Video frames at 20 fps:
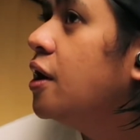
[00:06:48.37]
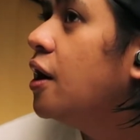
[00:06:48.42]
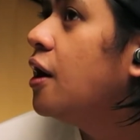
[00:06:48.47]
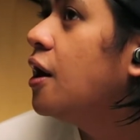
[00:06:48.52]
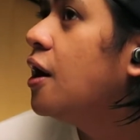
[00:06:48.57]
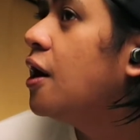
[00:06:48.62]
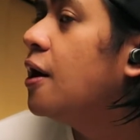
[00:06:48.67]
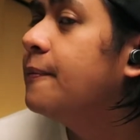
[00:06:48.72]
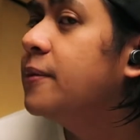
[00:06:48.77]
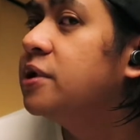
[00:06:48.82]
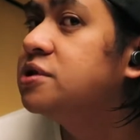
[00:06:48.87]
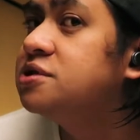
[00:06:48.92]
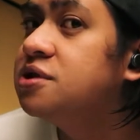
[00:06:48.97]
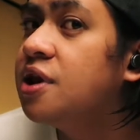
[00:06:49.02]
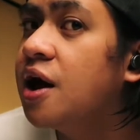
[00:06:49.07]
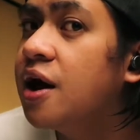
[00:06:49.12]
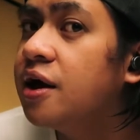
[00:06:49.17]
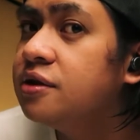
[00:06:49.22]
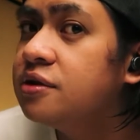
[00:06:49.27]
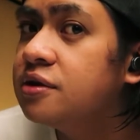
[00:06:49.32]
It's
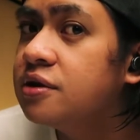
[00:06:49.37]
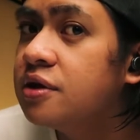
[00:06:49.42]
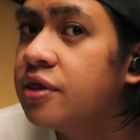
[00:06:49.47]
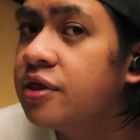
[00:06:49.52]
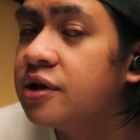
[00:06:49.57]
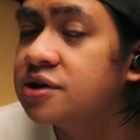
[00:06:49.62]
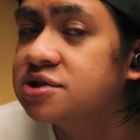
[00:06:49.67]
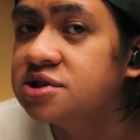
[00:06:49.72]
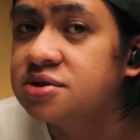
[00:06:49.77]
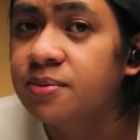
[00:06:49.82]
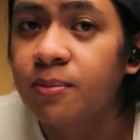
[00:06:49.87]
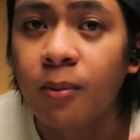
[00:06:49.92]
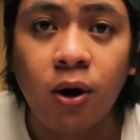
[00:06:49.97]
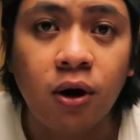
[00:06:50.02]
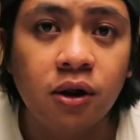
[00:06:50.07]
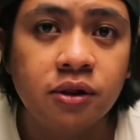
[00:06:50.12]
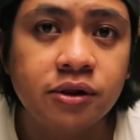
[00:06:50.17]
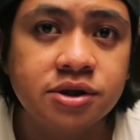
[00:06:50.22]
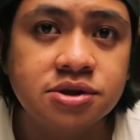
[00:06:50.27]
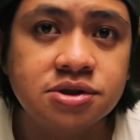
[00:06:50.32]
not the
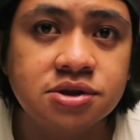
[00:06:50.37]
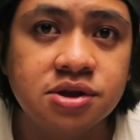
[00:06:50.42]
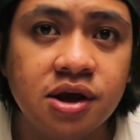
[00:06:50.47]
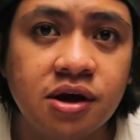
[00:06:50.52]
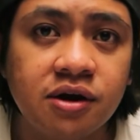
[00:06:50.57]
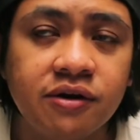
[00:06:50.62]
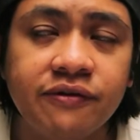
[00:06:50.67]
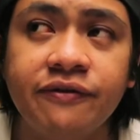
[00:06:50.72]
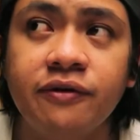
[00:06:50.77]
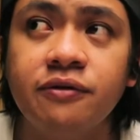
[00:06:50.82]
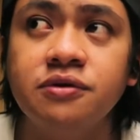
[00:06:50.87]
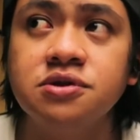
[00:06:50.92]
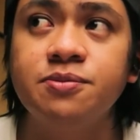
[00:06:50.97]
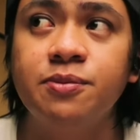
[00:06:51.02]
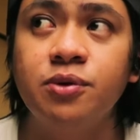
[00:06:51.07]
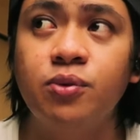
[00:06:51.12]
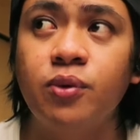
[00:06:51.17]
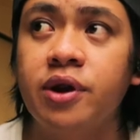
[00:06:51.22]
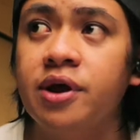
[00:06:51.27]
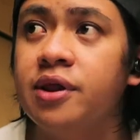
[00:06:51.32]
smallest earphones,
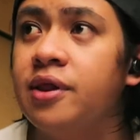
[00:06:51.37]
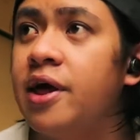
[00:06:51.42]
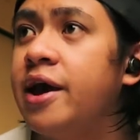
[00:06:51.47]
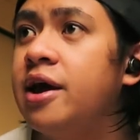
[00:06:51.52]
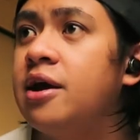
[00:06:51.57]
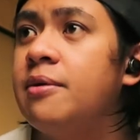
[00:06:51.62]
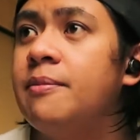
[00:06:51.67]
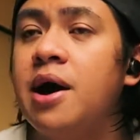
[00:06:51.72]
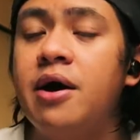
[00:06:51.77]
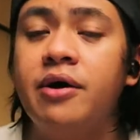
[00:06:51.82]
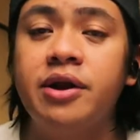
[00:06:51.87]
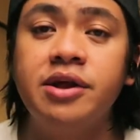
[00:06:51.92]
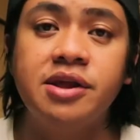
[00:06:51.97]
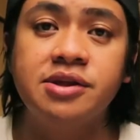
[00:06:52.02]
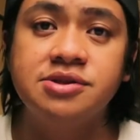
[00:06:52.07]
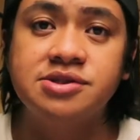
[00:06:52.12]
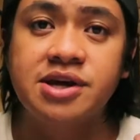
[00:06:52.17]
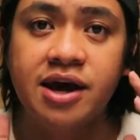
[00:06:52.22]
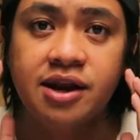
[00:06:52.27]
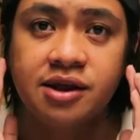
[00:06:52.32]
but what I like about it
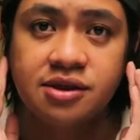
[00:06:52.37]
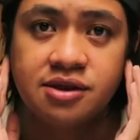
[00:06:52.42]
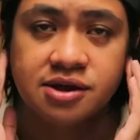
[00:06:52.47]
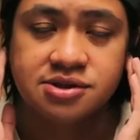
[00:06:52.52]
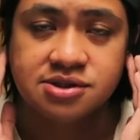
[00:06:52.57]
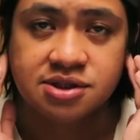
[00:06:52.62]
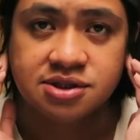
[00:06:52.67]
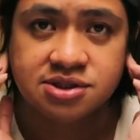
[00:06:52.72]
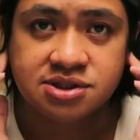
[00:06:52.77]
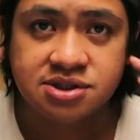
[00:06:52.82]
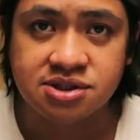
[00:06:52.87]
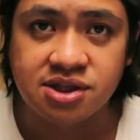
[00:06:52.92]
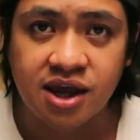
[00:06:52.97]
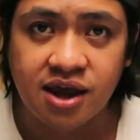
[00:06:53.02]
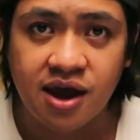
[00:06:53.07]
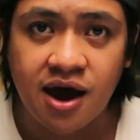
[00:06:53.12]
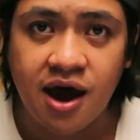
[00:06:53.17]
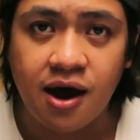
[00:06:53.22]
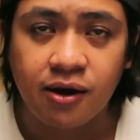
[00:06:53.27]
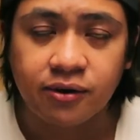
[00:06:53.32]
is that it doesn't
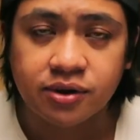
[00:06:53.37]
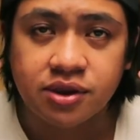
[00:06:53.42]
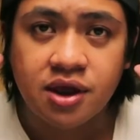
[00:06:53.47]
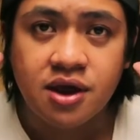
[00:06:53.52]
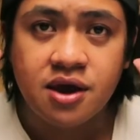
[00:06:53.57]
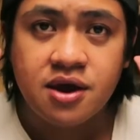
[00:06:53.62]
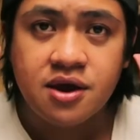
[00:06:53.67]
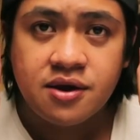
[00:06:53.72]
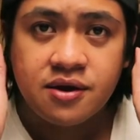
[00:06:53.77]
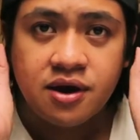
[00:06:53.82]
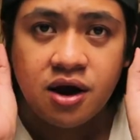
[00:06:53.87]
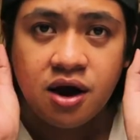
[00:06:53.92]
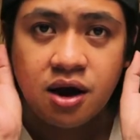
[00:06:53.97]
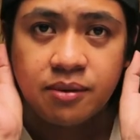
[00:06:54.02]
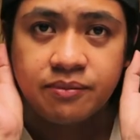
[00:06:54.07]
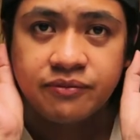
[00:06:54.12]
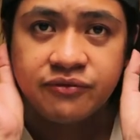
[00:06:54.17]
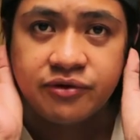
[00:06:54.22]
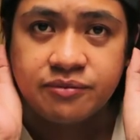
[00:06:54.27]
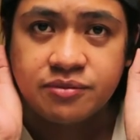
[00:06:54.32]
stick out
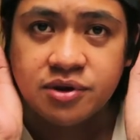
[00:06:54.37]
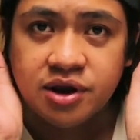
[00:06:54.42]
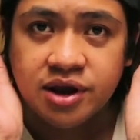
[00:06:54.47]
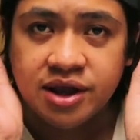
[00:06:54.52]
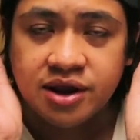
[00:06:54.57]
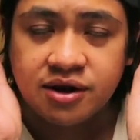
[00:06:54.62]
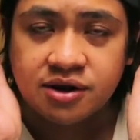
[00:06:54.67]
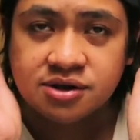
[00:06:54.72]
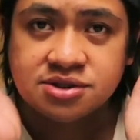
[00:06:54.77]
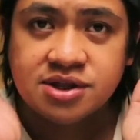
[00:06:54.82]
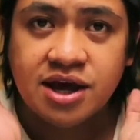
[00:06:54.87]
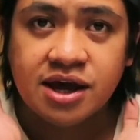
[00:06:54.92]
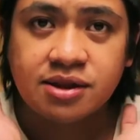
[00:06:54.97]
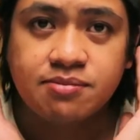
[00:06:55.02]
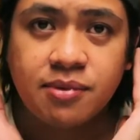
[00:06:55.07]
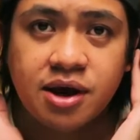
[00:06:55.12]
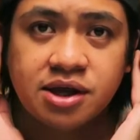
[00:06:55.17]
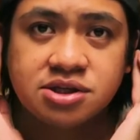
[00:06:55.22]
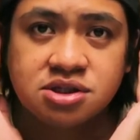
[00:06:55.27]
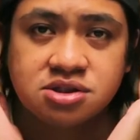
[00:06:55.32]
from your ears that
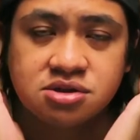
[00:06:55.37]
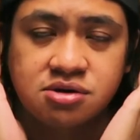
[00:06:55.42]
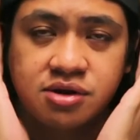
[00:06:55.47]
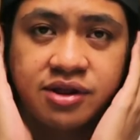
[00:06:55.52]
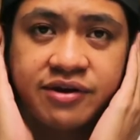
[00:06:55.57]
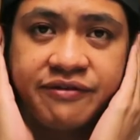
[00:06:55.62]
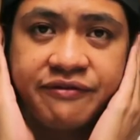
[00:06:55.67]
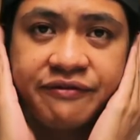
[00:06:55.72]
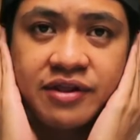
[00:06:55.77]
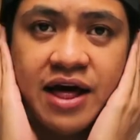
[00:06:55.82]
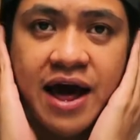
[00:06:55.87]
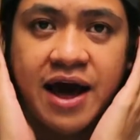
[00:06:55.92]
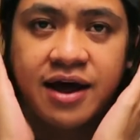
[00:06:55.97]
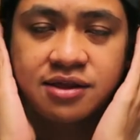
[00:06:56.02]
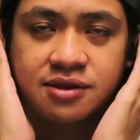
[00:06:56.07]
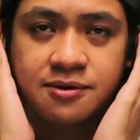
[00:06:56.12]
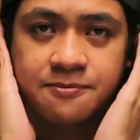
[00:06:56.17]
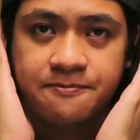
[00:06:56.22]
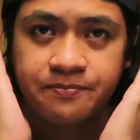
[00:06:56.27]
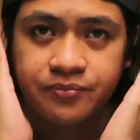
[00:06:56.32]
much. It's really
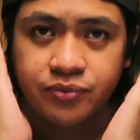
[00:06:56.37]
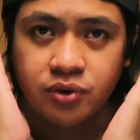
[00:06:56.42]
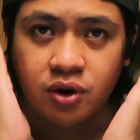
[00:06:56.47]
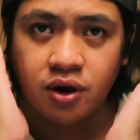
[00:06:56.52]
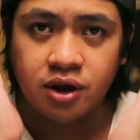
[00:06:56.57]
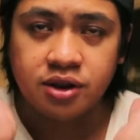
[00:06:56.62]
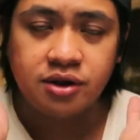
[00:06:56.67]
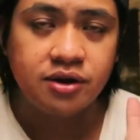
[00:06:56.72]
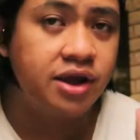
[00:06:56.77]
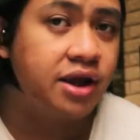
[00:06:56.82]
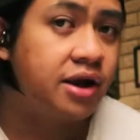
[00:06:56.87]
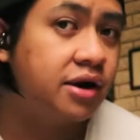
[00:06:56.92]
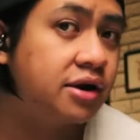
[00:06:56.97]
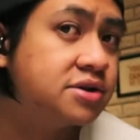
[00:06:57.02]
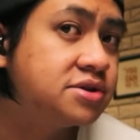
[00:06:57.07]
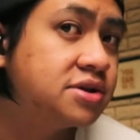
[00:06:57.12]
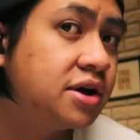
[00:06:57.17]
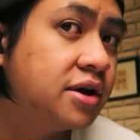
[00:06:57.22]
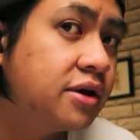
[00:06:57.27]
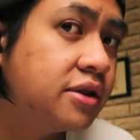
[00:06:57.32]
flat on your
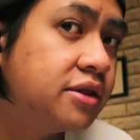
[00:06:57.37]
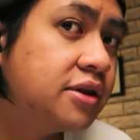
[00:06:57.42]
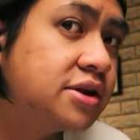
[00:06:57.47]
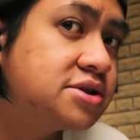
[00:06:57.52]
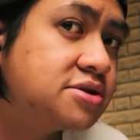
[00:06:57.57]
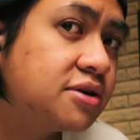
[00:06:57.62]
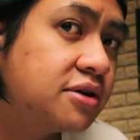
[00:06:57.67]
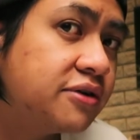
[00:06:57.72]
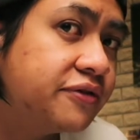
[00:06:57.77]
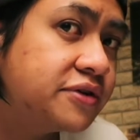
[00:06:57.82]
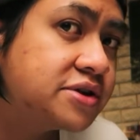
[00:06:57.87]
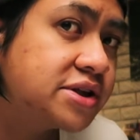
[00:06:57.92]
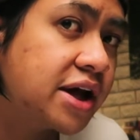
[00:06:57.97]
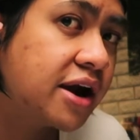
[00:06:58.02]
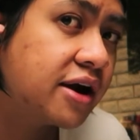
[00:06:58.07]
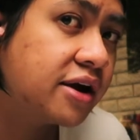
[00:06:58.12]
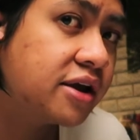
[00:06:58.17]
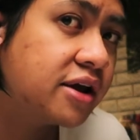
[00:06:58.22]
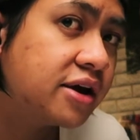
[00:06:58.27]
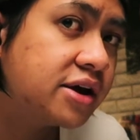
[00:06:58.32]
ears. The surface
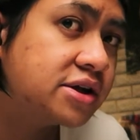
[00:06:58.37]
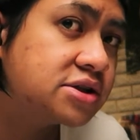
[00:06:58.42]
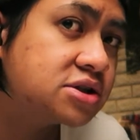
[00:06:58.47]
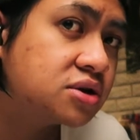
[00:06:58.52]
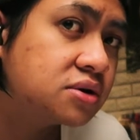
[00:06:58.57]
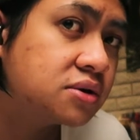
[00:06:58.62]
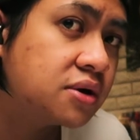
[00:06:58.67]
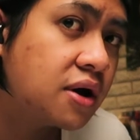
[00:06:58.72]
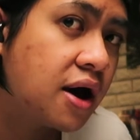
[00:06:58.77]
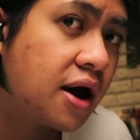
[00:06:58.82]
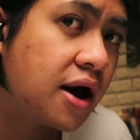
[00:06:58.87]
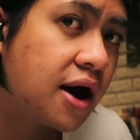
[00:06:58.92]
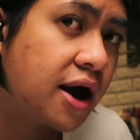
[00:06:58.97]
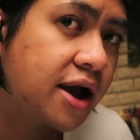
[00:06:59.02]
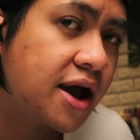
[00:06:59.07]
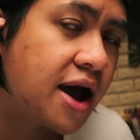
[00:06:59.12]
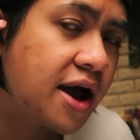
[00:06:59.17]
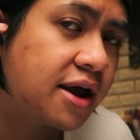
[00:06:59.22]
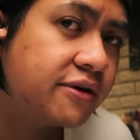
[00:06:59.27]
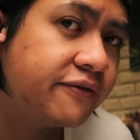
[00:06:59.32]
area is
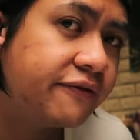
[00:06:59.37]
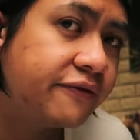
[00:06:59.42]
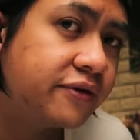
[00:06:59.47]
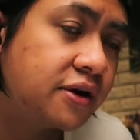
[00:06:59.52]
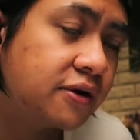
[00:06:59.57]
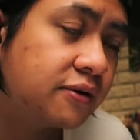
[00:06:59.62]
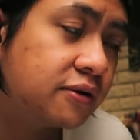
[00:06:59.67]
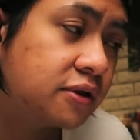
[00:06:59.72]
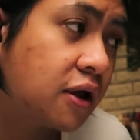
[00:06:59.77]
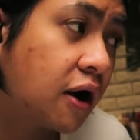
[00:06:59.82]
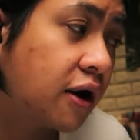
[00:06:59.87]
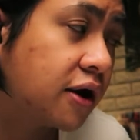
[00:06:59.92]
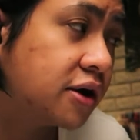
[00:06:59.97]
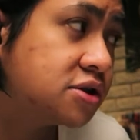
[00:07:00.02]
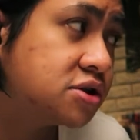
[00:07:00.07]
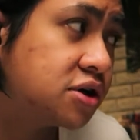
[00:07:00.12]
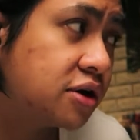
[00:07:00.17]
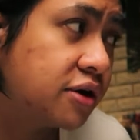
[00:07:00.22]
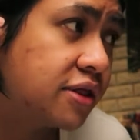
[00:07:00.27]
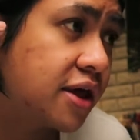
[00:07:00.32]
kind of
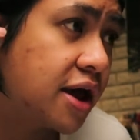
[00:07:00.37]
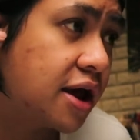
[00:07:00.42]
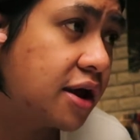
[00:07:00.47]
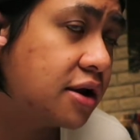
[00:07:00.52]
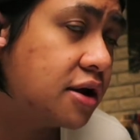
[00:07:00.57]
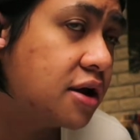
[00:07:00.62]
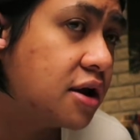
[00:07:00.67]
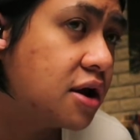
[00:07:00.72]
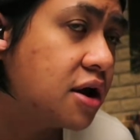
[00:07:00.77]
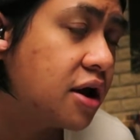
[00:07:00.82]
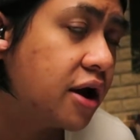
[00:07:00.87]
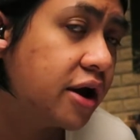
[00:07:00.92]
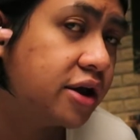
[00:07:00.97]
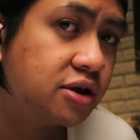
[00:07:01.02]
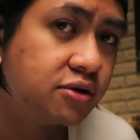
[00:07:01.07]
larger than a